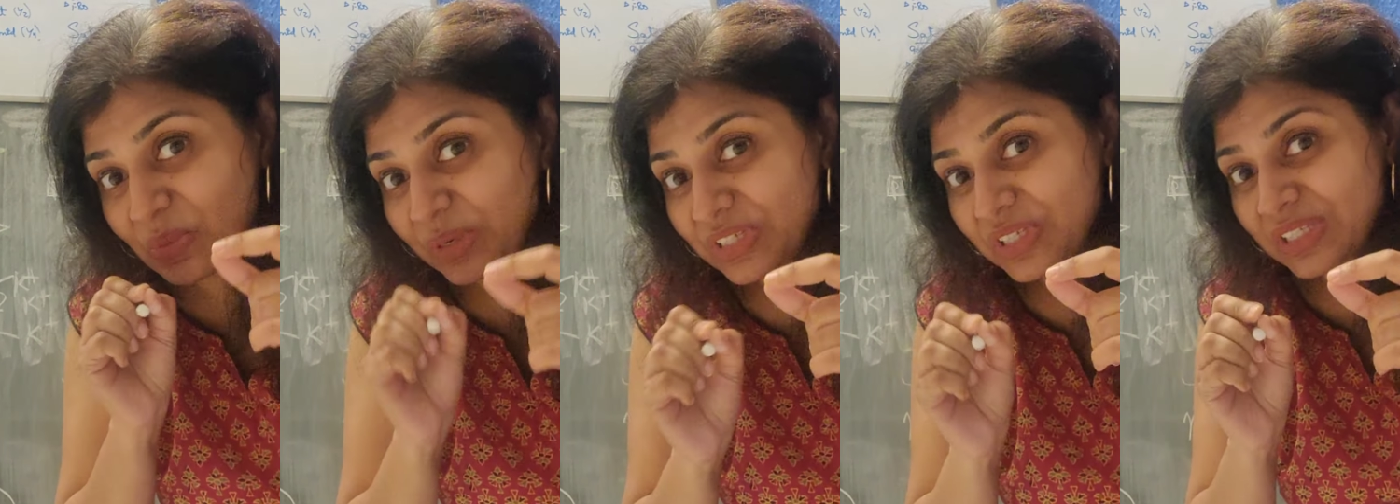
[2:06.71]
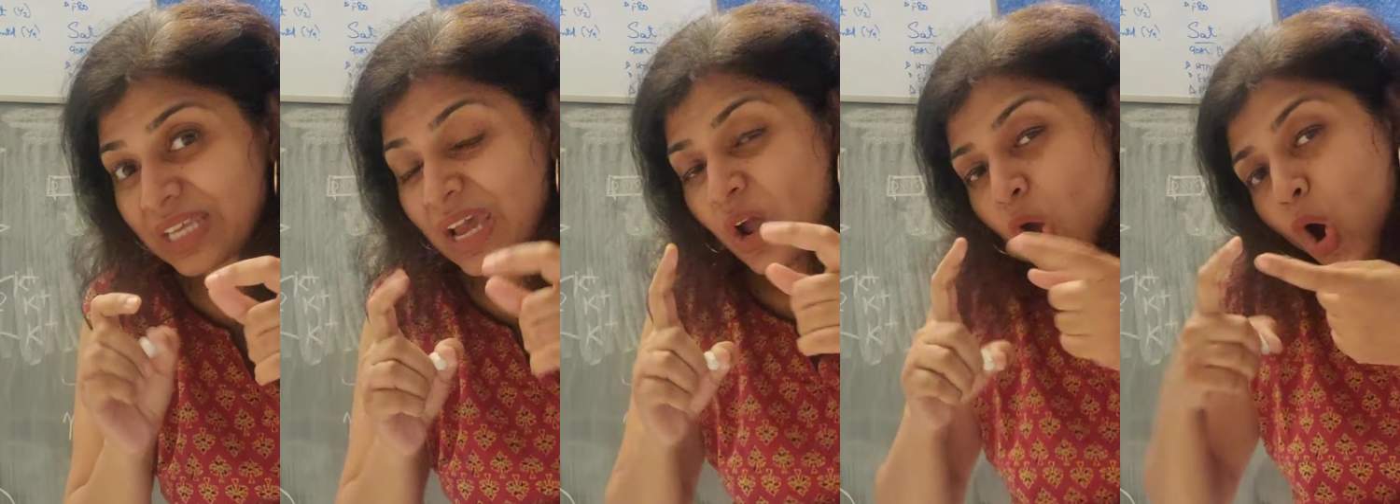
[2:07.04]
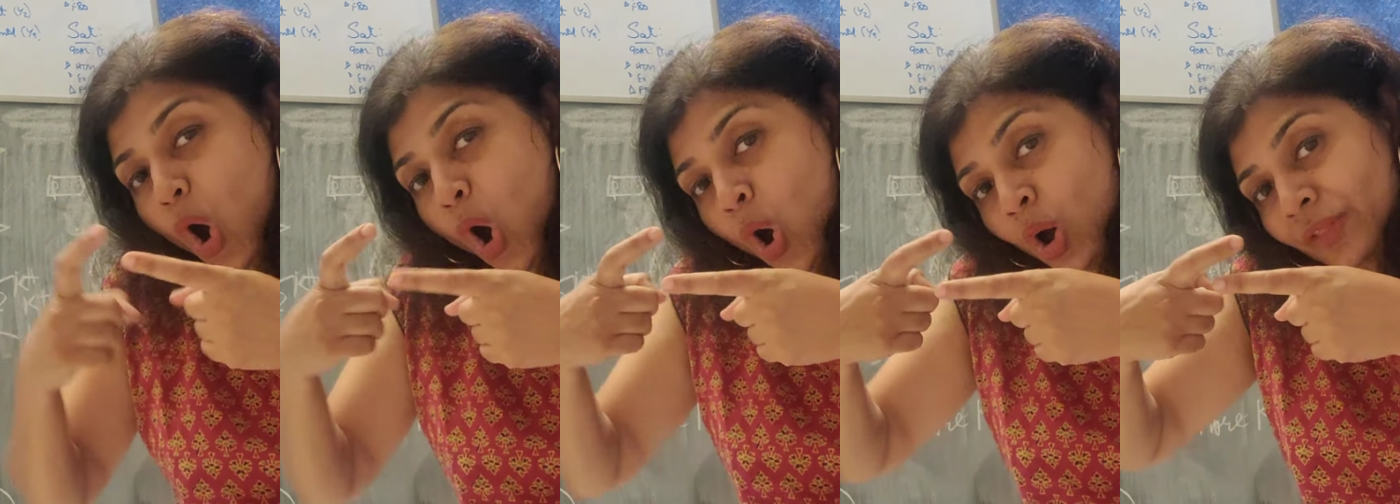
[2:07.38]
which is
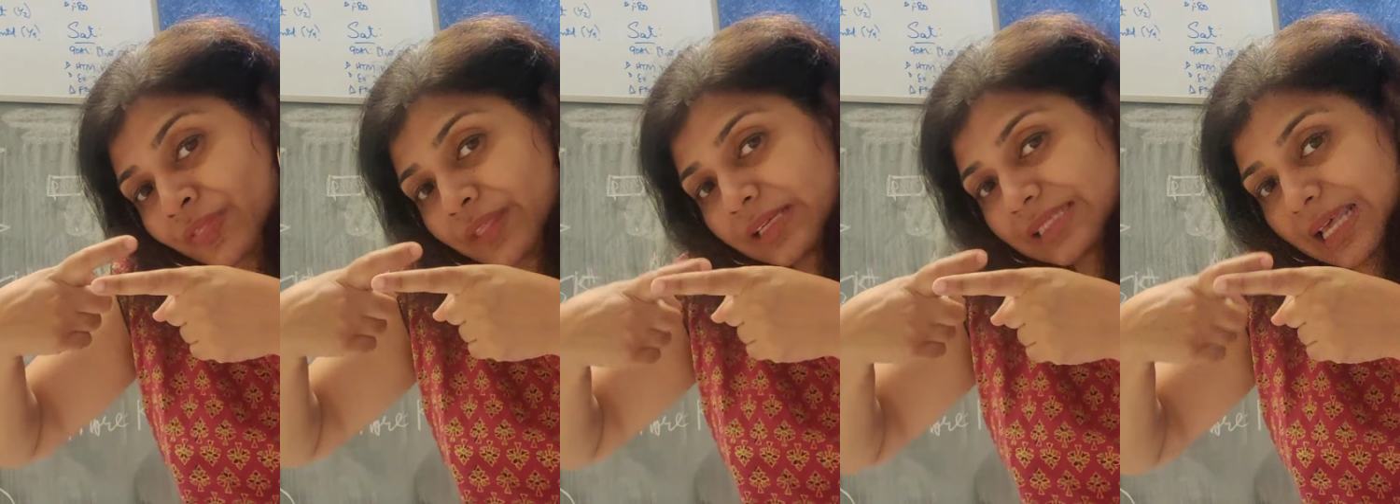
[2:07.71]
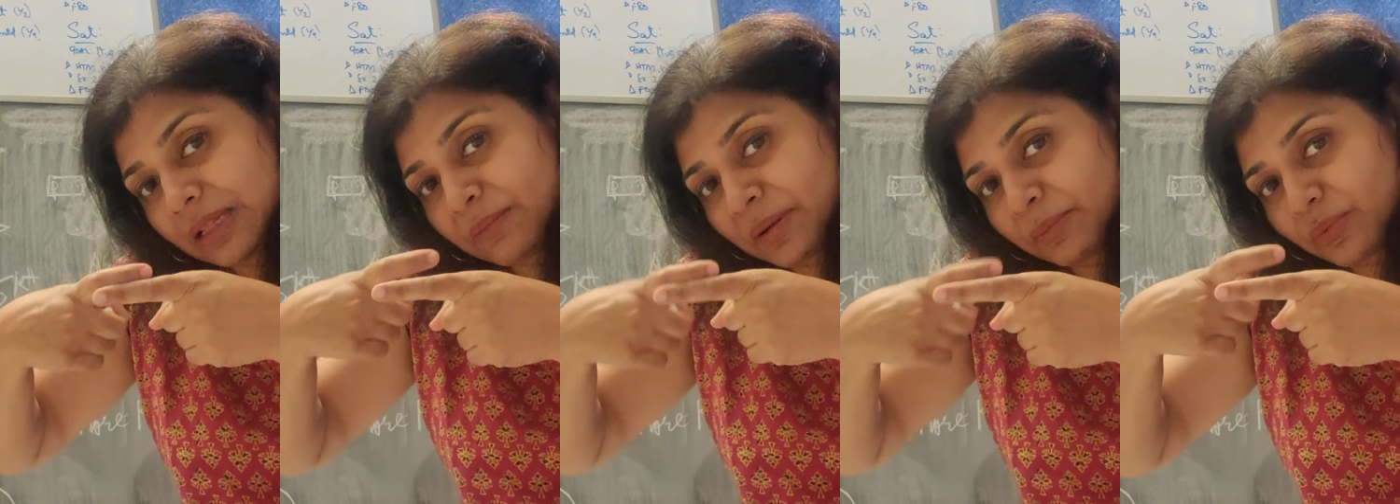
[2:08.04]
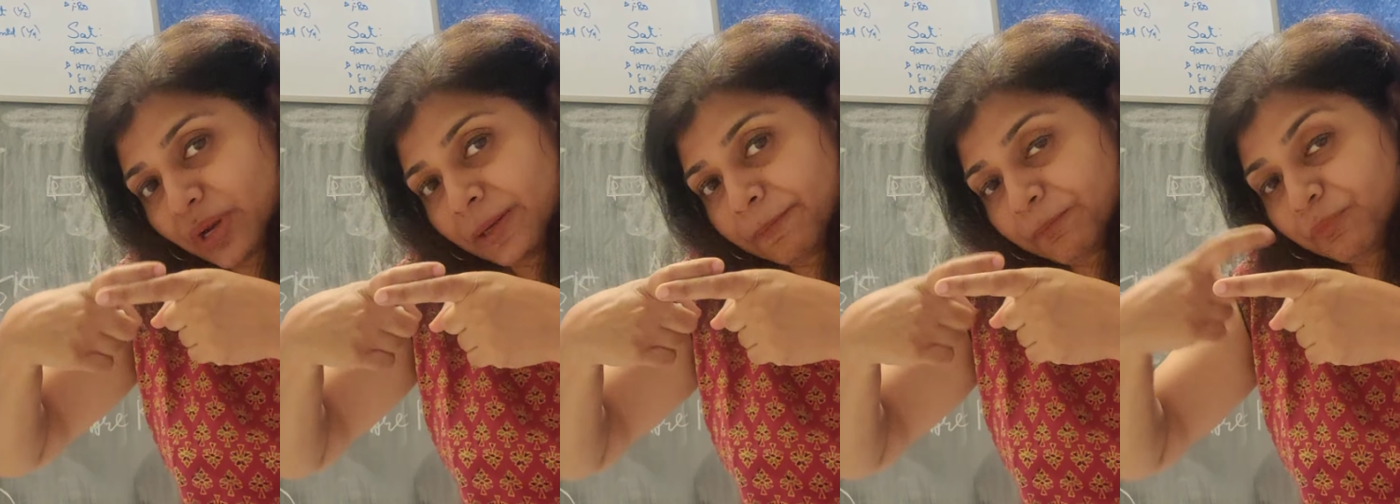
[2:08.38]
on the cell
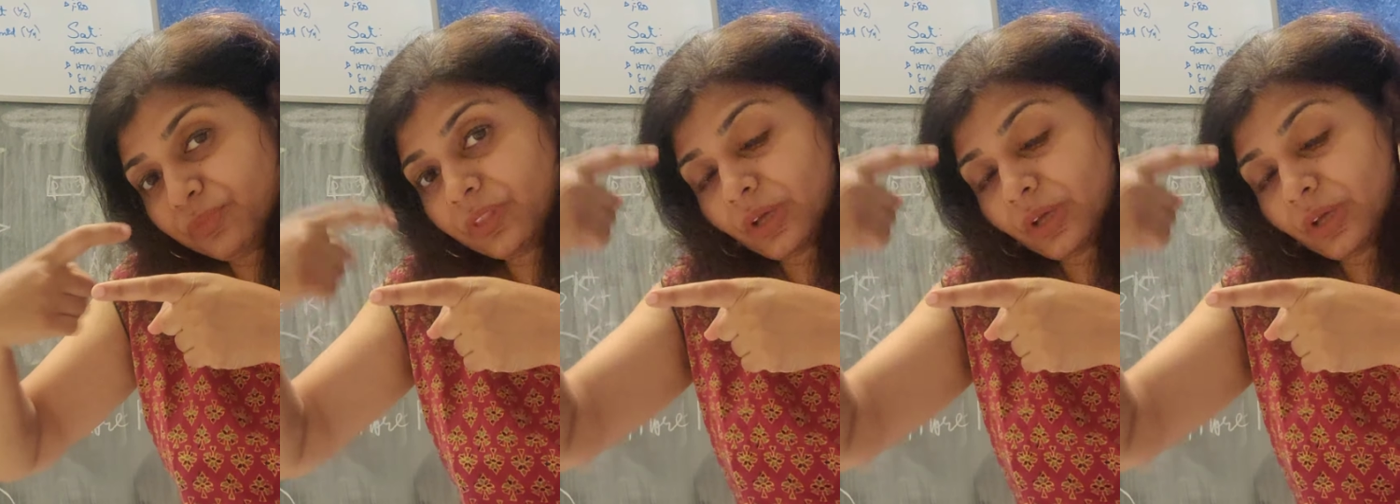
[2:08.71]
membrane.